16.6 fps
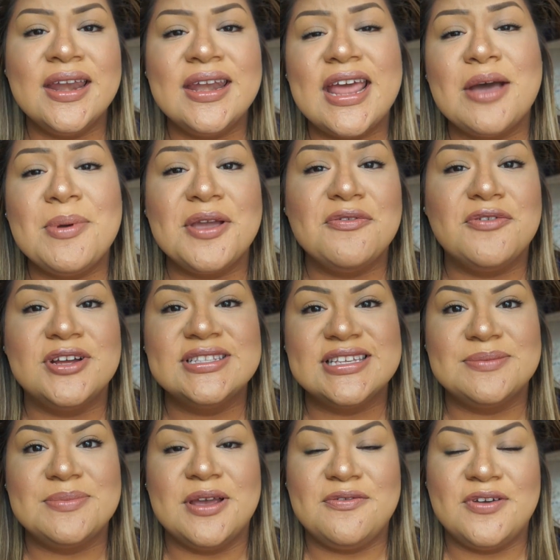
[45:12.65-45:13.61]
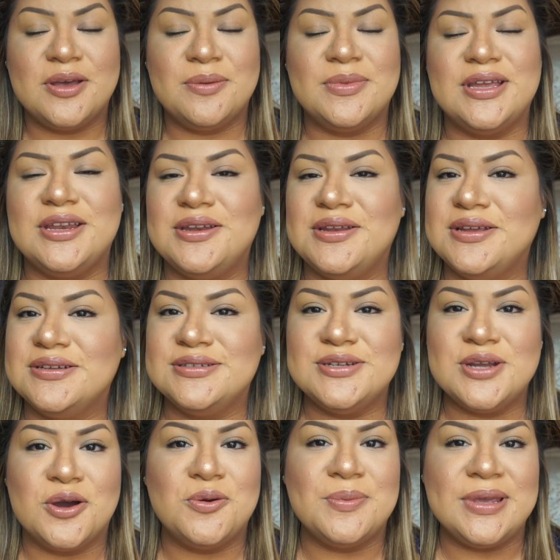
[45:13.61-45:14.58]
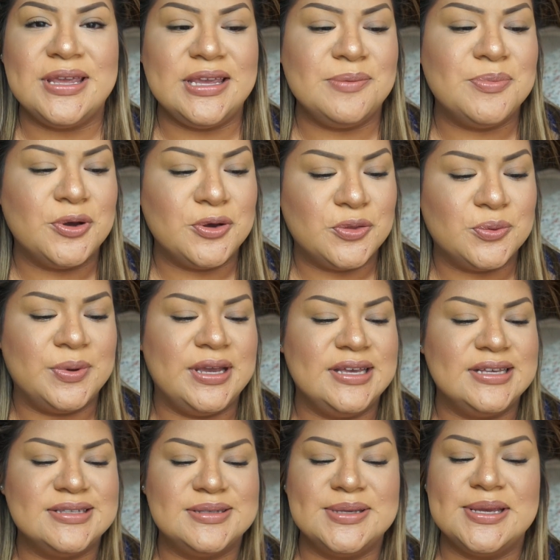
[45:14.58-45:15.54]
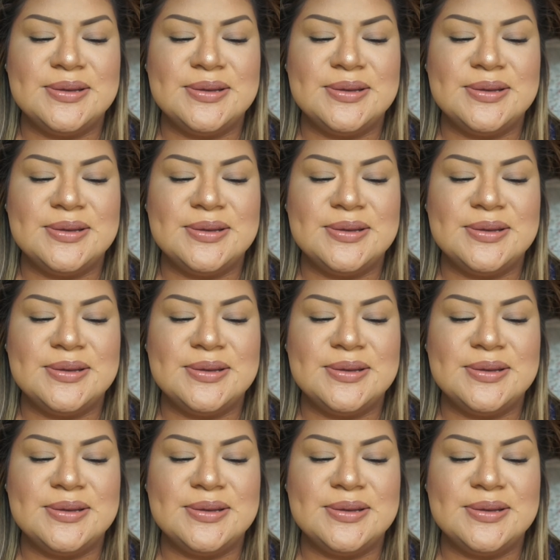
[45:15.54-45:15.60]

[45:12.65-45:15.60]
Now my friends and my family know me both ways.